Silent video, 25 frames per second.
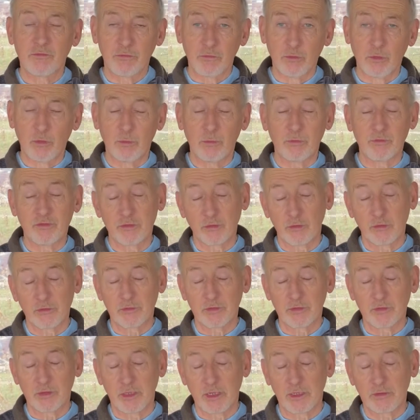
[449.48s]
up, sort
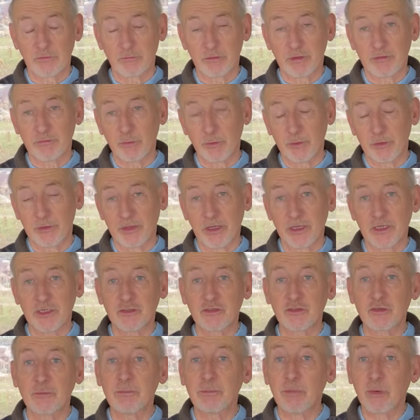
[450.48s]
of, let me reword that, is
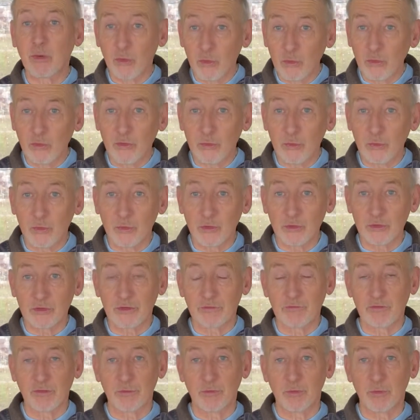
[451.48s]
to pull the water
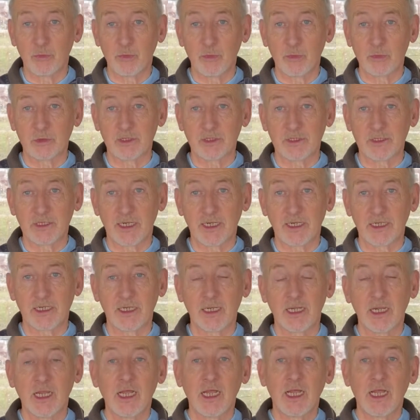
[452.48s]
from the water tank